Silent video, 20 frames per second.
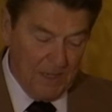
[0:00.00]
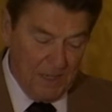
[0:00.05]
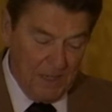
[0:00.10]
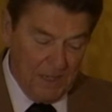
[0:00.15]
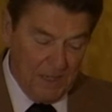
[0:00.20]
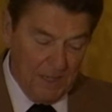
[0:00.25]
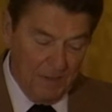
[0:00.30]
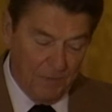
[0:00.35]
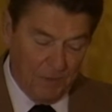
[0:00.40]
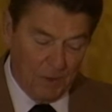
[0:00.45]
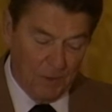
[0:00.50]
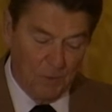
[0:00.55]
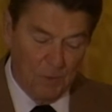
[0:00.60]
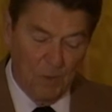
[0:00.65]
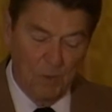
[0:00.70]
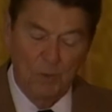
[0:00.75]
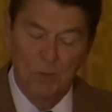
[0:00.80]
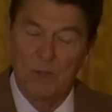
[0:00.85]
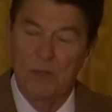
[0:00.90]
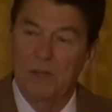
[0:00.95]
needed for
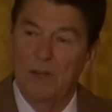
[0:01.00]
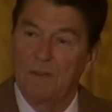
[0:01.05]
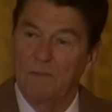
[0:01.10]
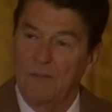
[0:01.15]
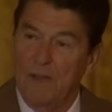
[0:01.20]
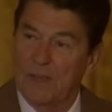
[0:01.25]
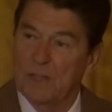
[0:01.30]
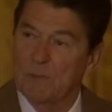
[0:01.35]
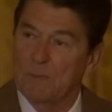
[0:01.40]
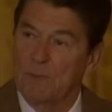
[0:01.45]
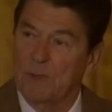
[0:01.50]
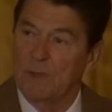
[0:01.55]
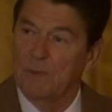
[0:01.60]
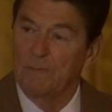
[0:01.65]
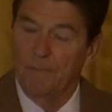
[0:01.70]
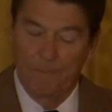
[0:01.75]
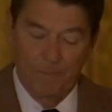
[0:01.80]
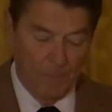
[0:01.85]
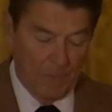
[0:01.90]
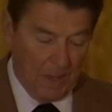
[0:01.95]
growth and investment
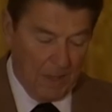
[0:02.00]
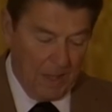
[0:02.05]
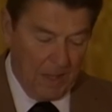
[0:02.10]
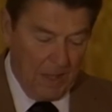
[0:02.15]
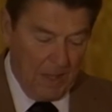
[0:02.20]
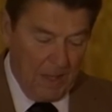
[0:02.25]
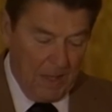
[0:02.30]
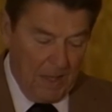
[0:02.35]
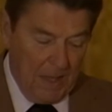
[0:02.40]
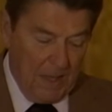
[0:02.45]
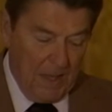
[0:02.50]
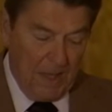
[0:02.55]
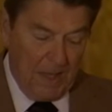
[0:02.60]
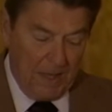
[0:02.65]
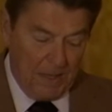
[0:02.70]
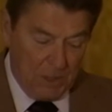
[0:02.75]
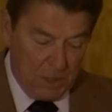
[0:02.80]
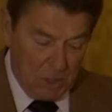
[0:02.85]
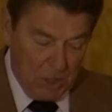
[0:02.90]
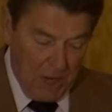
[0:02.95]

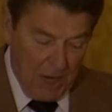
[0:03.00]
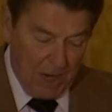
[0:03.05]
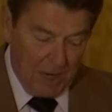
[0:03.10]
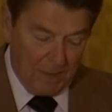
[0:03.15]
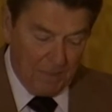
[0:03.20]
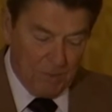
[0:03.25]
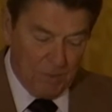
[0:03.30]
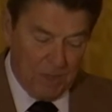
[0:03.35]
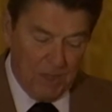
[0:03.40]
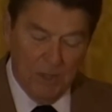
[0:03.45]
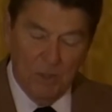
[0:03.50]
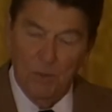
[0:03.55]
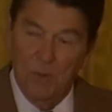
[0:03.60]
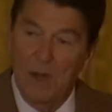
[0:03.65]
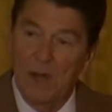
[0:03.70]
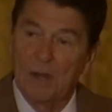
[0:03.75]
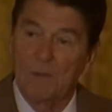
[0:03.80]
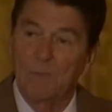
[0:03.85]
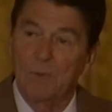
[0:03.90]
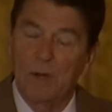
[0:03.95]
and jobs into
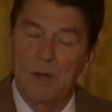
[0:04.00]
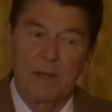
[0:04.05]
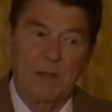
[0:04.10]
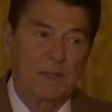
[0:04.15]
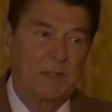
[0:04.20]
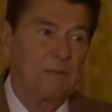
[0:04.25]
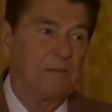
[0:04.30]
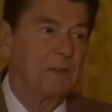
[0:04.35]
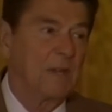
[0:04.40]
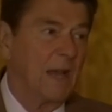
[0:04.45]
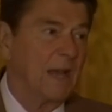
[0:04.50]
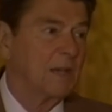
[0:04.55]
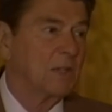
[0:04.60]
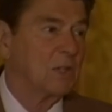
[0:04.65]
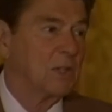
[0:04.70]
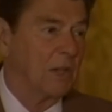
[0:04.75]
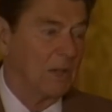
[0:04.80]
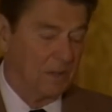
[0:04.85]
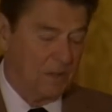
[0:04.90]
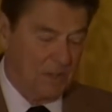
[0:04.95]
unproductive tax
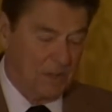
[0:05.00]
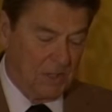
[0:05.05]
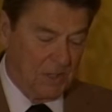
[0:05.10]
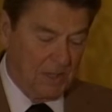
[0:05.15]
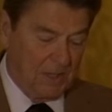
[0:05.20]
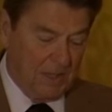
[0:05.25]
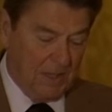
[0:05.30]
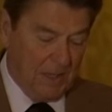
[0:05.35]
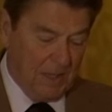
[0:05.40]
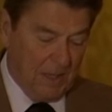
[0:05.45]
shelters.